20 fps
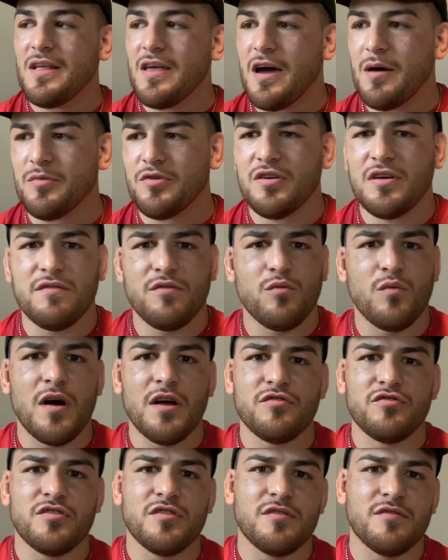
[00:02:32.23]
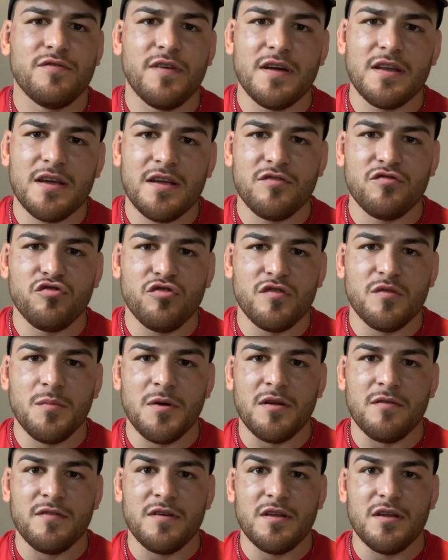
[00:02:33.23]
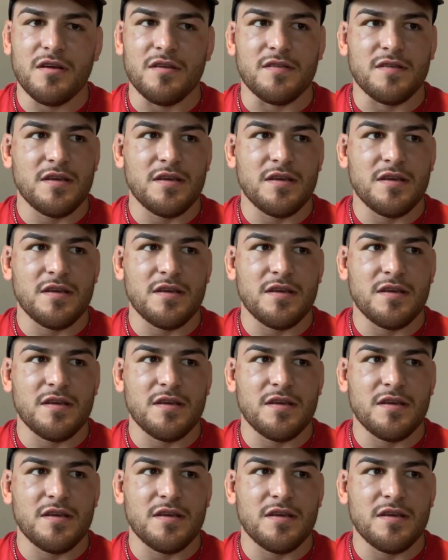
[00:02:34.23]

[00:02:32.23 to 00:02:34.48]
I mean, you even watched his fight against Joseph Benavidez.